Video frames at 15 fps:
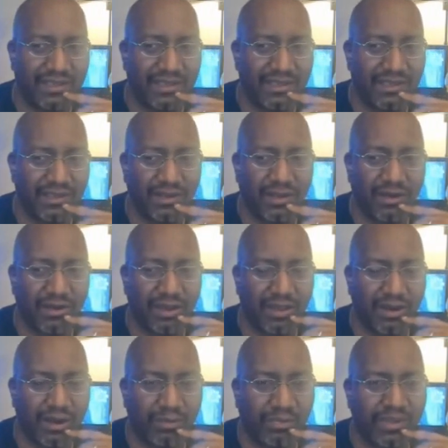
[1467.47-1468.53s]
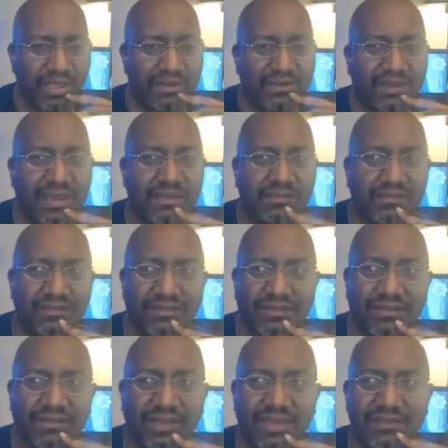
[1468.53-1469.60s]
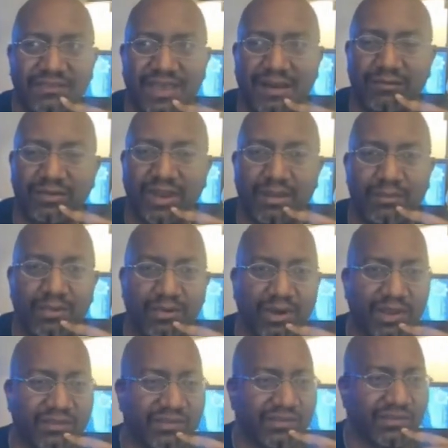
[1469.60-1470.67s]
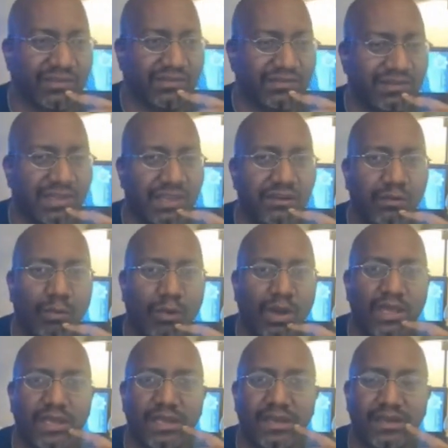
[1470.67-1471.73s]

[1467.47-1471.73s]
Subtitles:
you know, in our plantations, the slaves outnumber us 10 to 1.